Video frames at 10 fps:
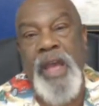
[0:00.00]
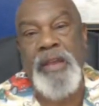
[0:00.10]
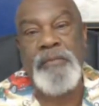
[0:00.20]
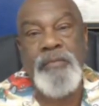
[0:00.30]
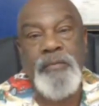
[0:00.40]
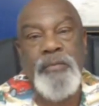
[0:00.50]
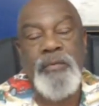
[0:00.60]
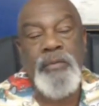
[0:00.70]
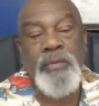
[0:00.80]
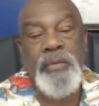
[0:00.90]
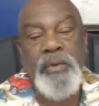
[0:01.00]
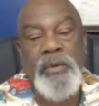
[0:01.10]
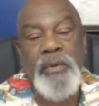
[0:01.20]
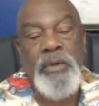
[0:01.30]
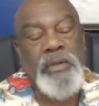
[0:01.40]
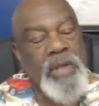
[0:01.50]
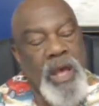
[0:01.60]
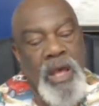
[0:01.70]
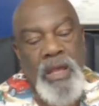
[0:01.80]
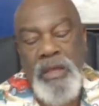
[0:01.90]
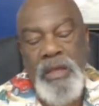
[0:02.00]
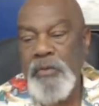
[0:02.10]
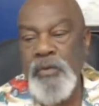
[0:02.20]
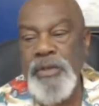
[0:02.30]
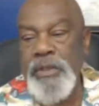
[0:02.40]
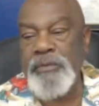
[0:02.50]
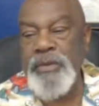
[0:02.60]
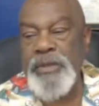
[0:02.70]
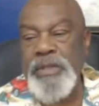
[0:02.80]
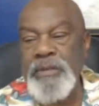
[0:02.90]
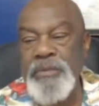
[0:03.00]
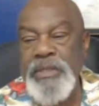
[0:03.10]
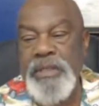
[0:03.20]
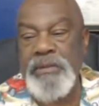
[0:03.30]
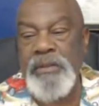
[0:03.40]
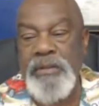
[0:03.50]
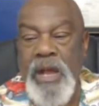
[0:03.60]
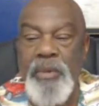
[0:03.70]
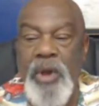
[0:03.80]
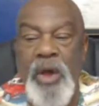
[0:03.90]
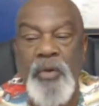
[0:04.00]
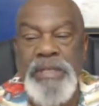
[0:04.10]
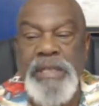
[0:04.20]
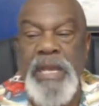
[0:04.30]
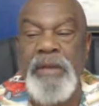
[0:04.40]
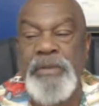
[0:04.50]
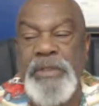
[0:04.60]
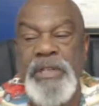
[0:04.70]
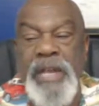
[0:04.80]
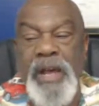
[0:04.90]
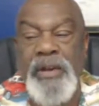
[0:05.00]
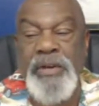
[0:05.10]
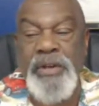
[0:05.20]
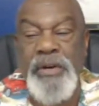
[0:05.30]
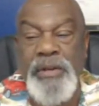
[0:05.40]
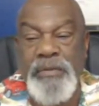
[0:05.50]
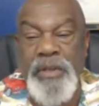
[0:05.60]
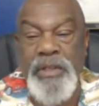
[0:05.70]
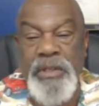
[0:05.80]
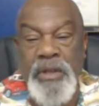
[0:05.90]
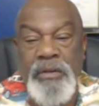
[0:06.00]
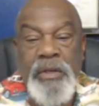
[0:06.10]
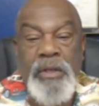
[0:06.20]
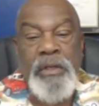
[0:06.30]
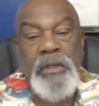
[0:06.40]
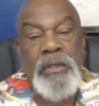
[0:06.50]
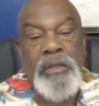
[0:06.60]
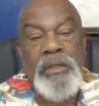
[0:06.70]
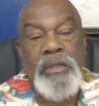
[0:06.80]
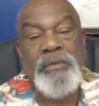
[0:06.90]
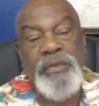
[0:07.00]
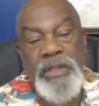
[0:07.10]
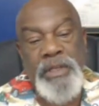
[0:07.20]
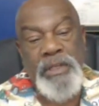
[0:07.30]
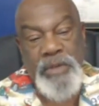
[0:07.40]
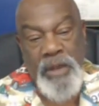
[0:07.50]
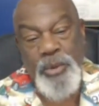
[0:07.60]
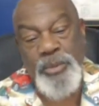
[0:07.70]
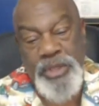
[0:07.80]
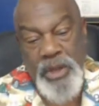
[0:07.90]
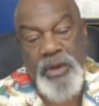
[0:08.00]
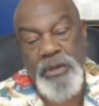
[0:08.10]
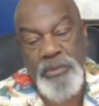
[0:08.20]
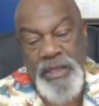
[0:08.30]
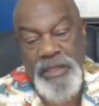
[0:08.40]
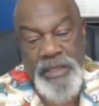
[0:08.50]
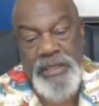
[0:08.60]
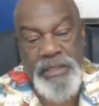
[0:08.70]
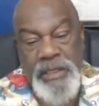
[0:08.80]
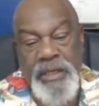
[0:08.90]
If you see me, I'm always say if it's a down and dirty video. And if it is, I'm going to be talking about this shit. I'm gone.